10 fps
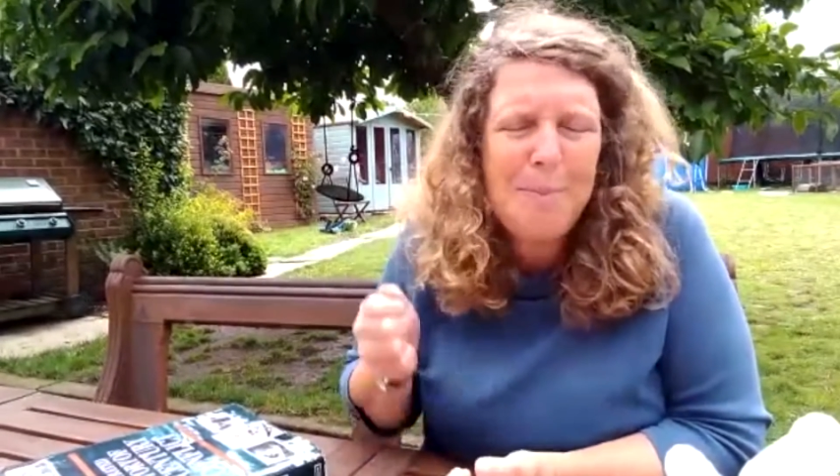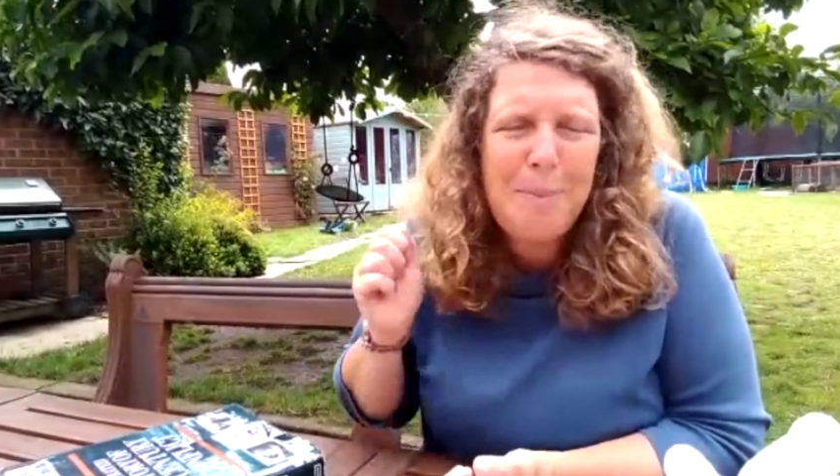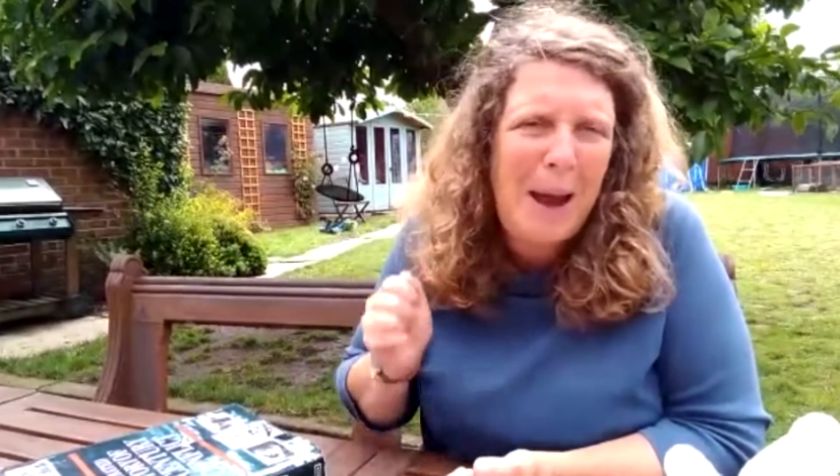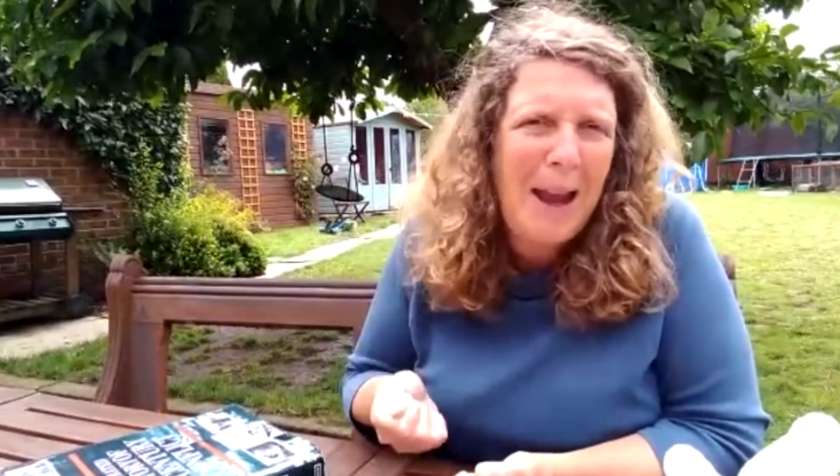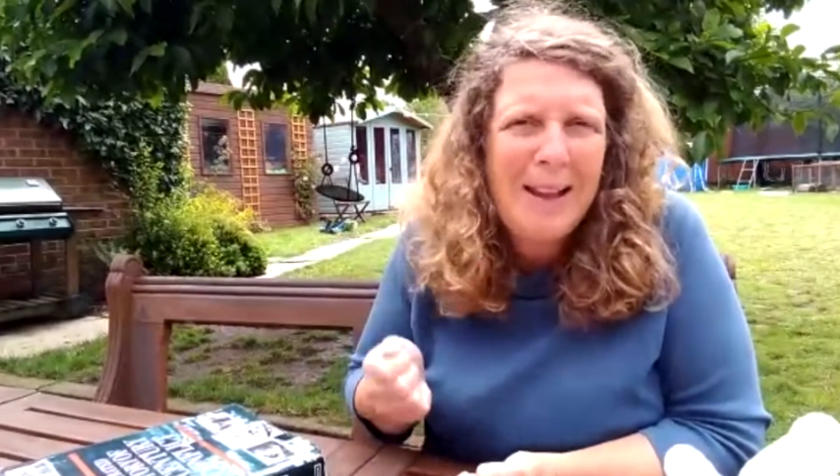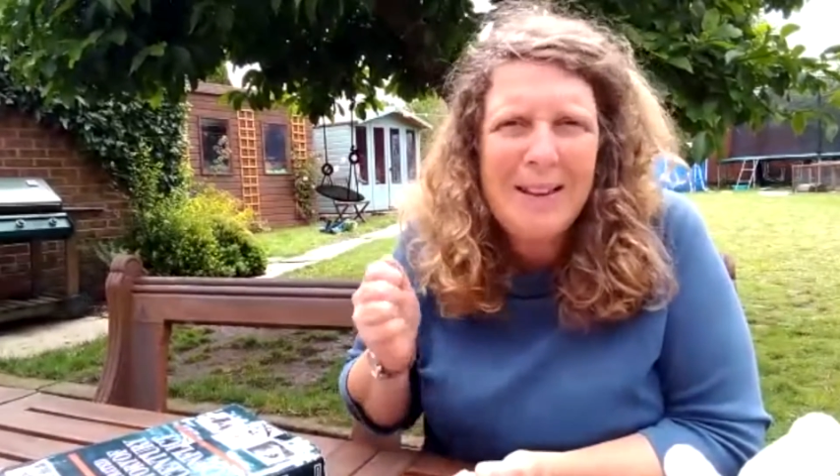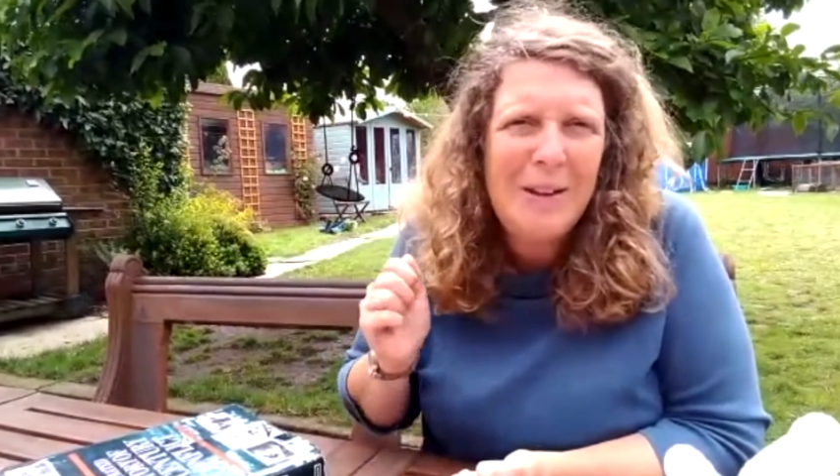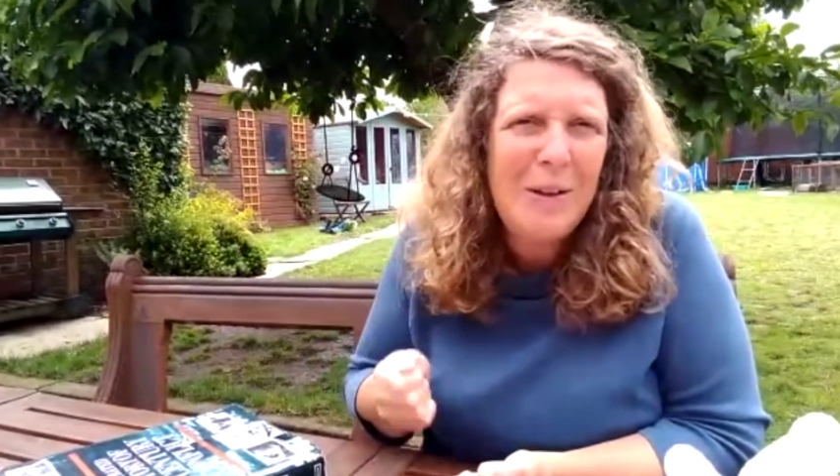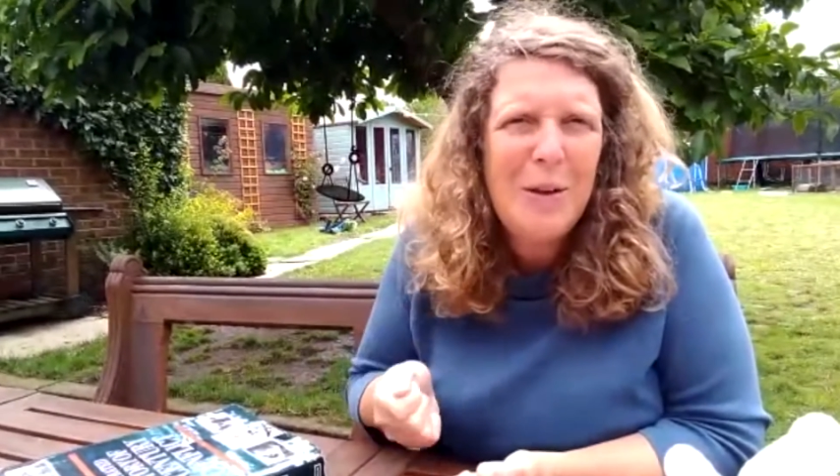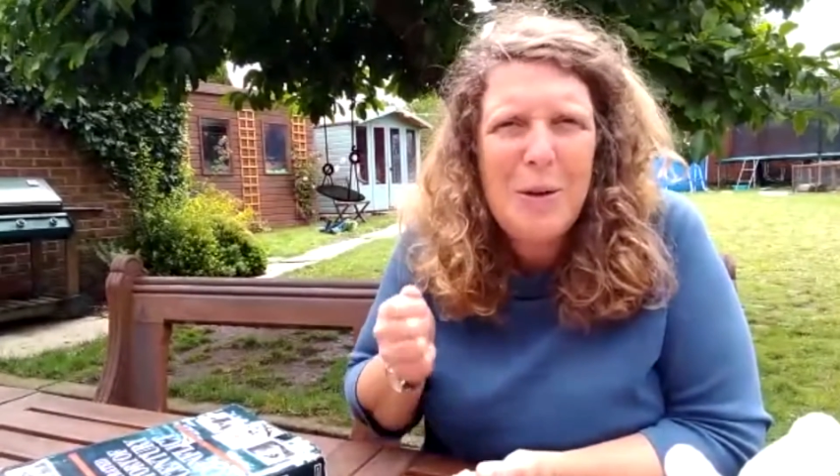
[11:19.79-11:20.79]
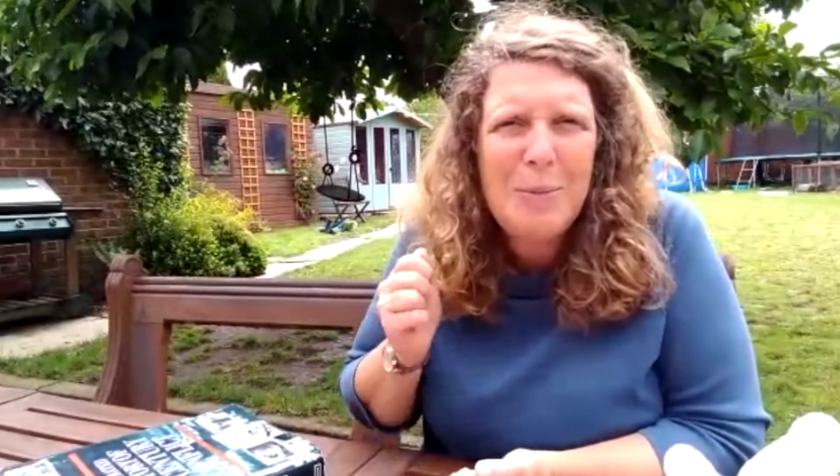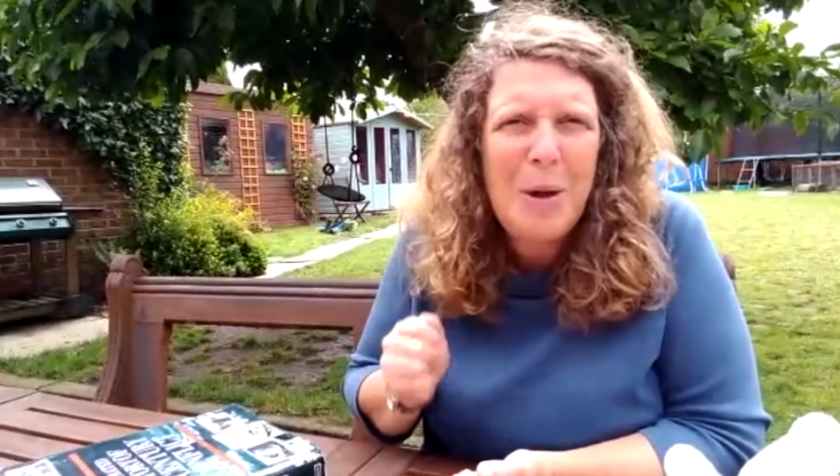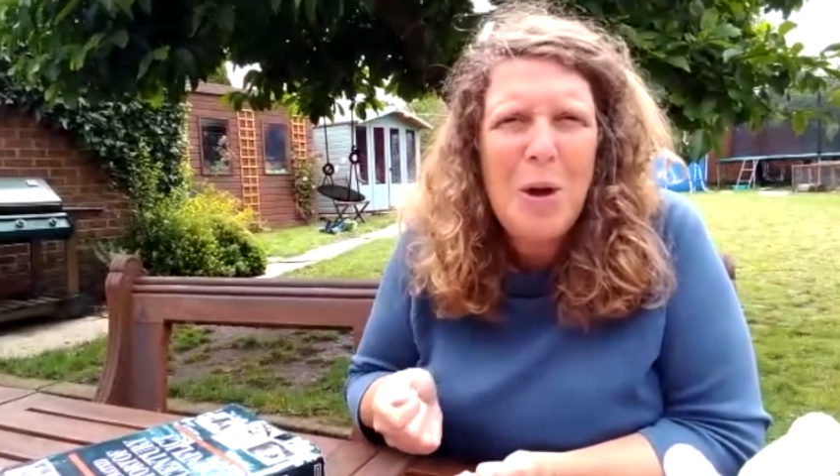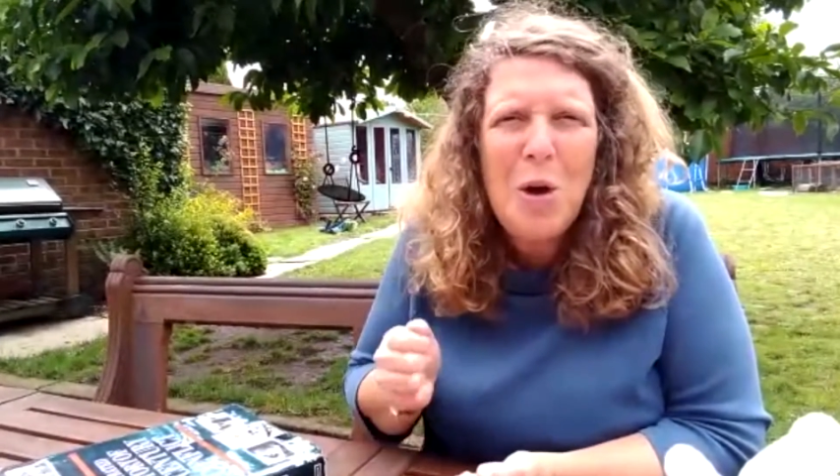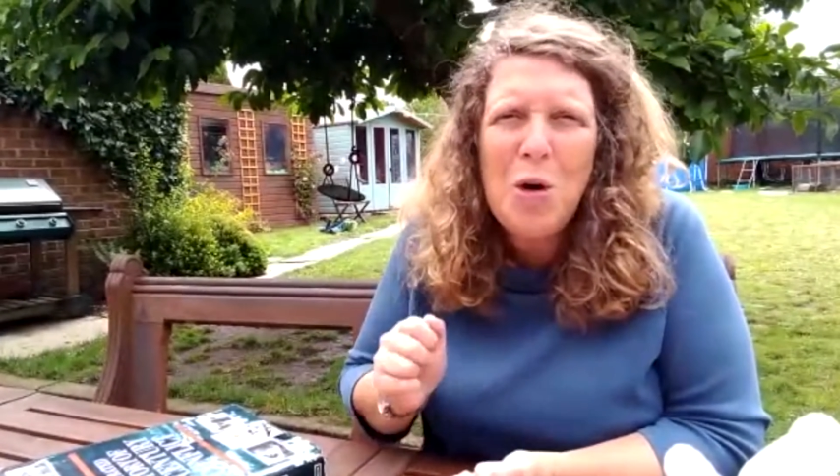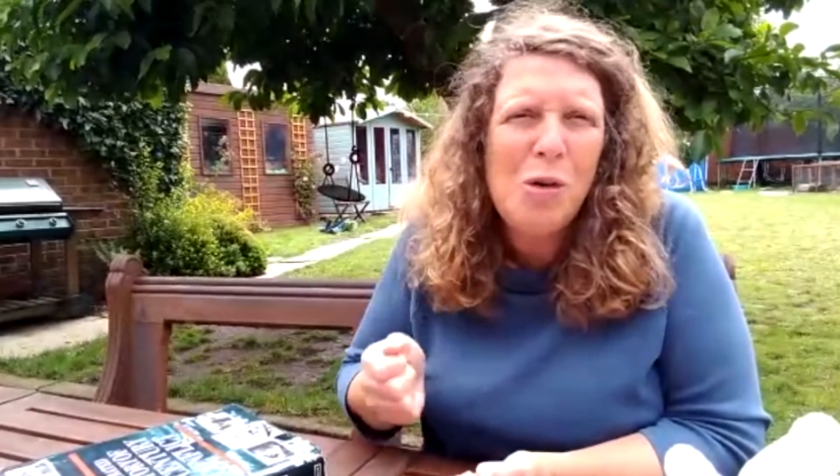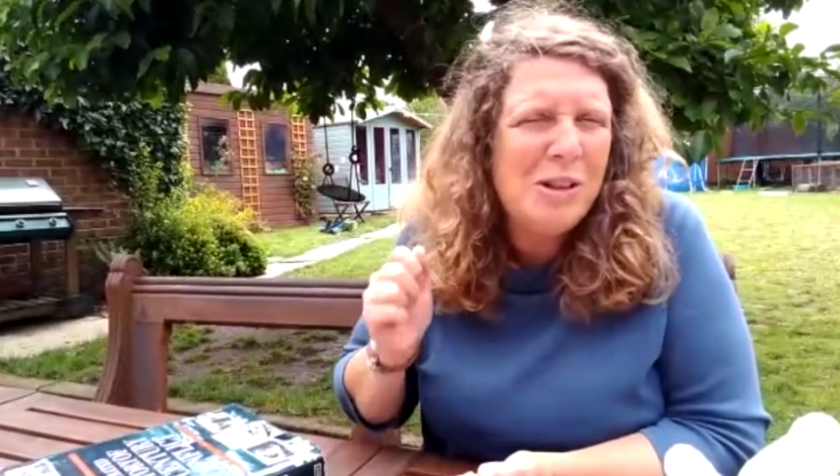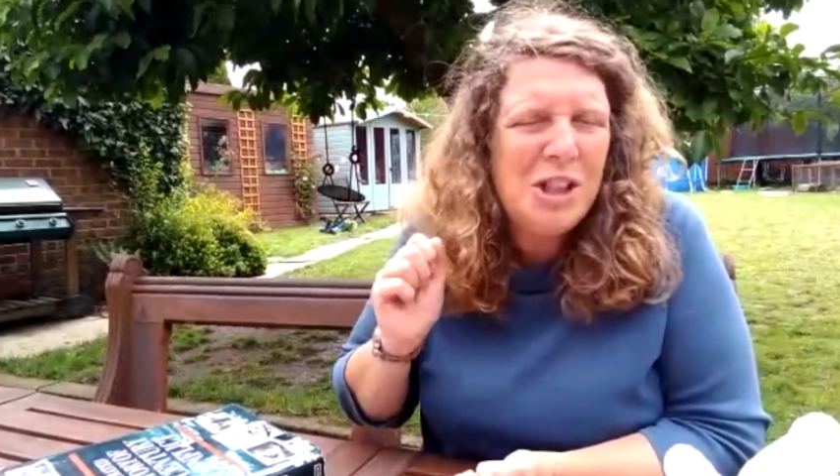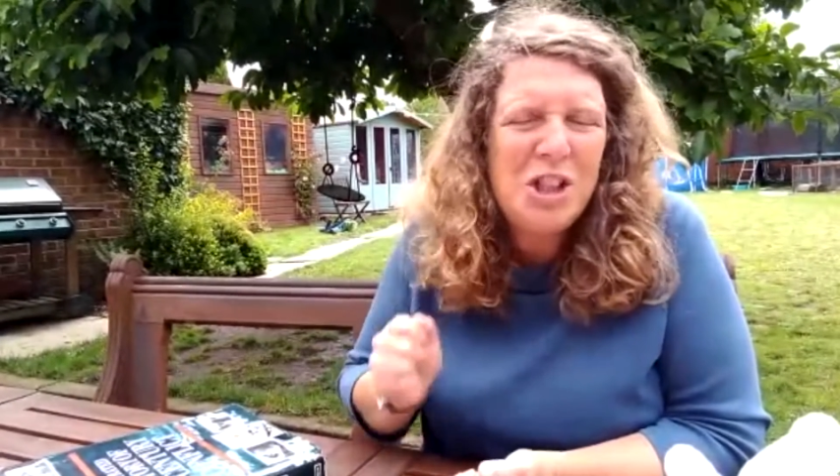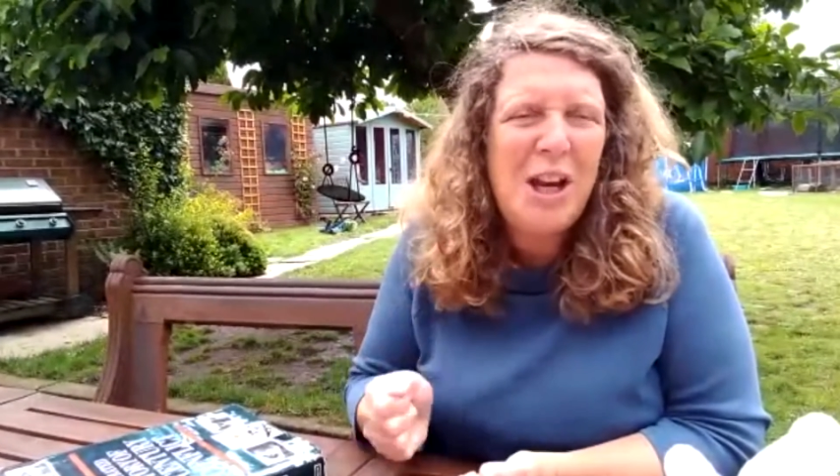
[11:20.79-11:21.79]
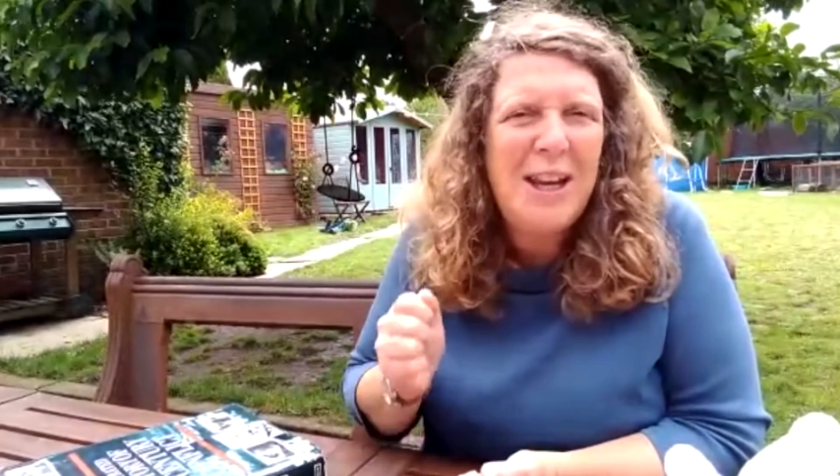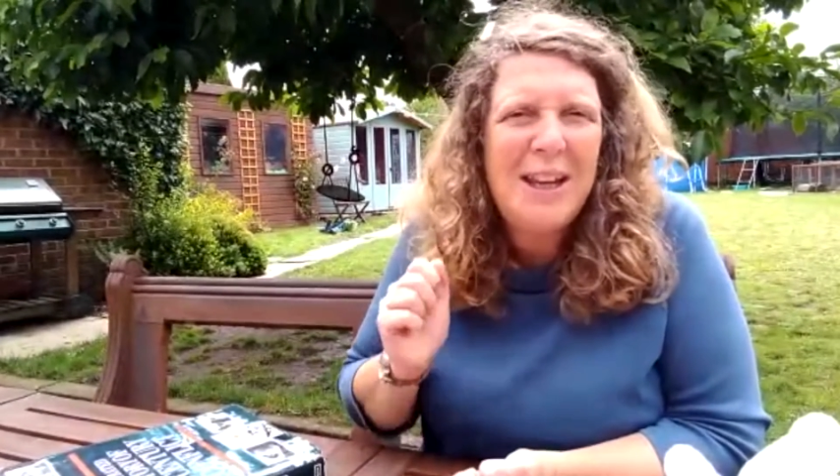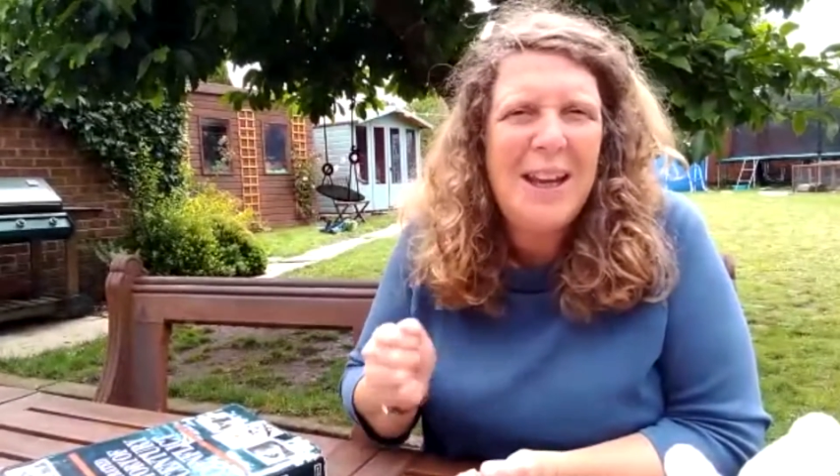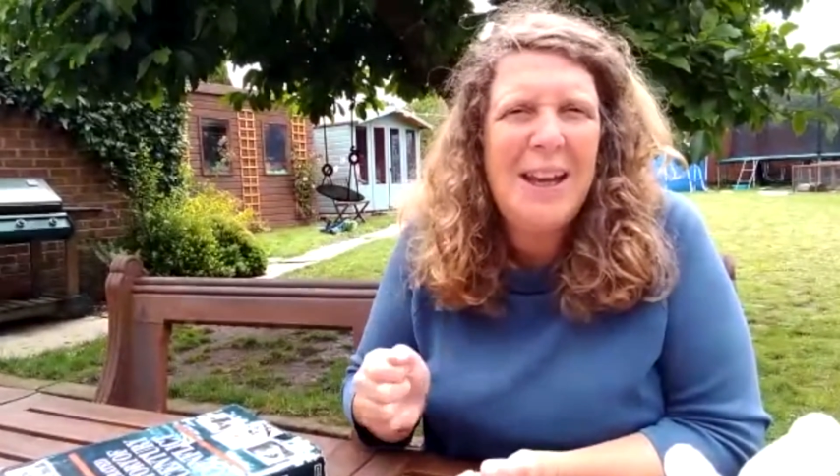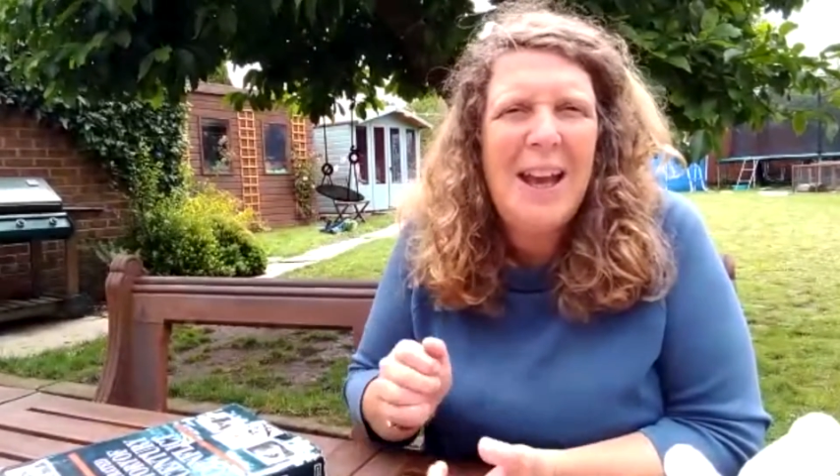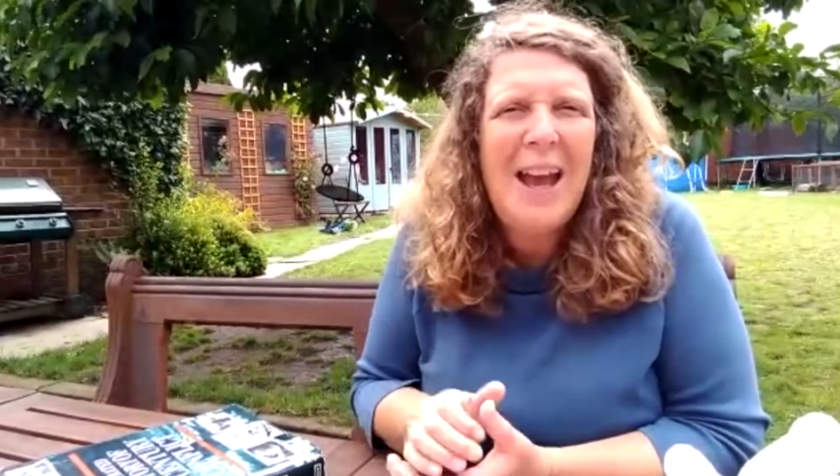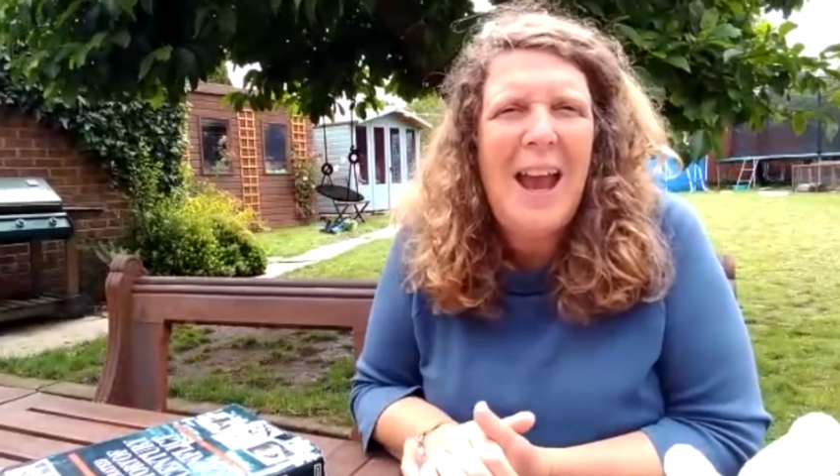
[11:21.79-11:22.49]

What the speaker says: bang them, or a shaker,